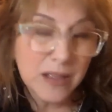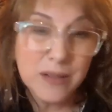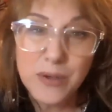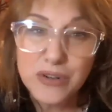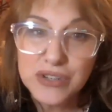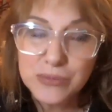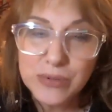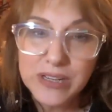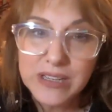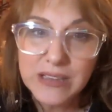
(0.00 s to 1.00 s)
emotional
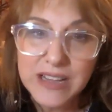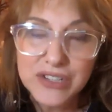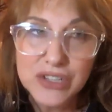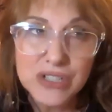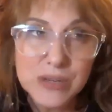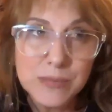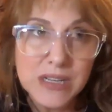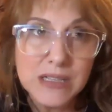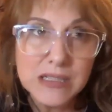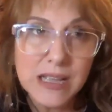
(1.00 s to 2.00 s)
regulation to
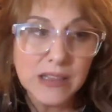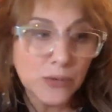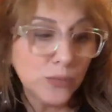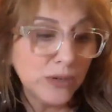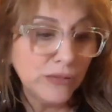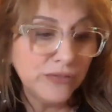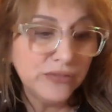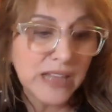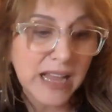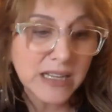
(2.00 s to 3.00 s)
me is like the real
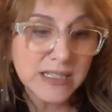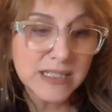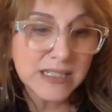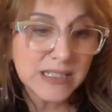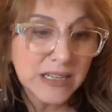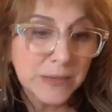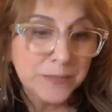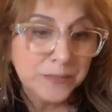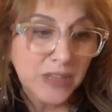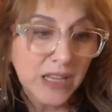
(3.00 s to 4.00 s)
flex
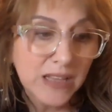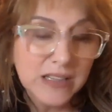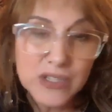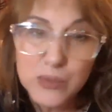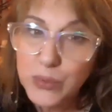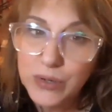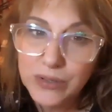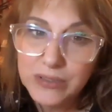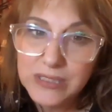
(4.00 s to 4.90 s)
in this world.